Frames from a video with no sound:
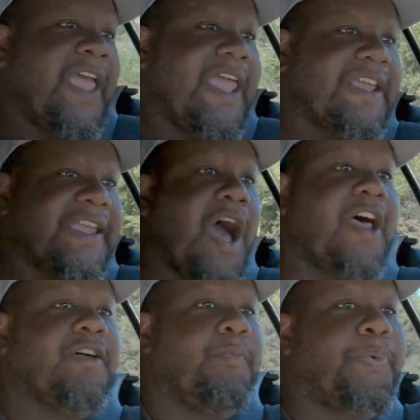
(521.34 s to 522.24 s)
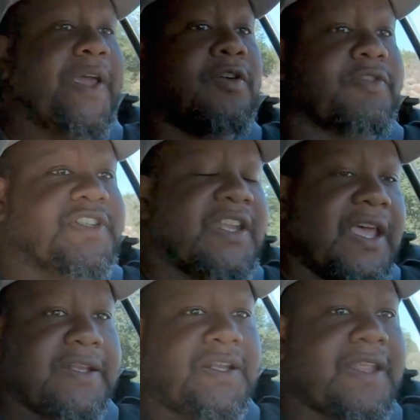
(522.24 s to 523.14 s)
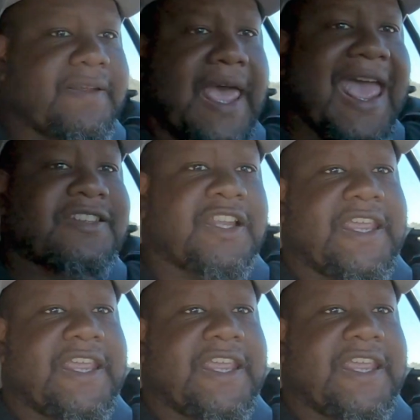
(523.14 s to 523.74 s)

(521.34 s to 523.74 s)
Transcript: It kind of builds. Actually,